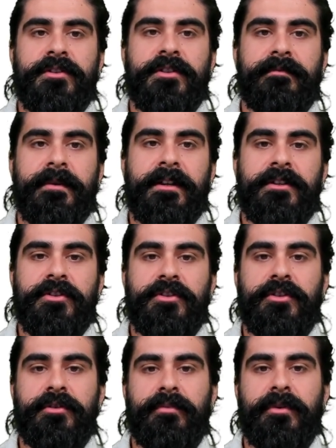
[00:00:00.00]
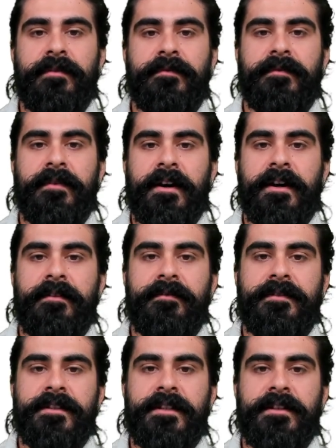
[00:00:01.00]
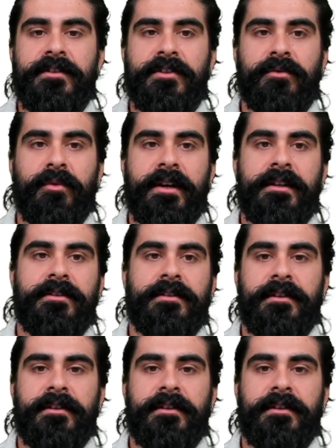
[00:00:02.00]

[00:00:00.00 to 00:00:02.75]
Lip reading: So minus 2.5t squared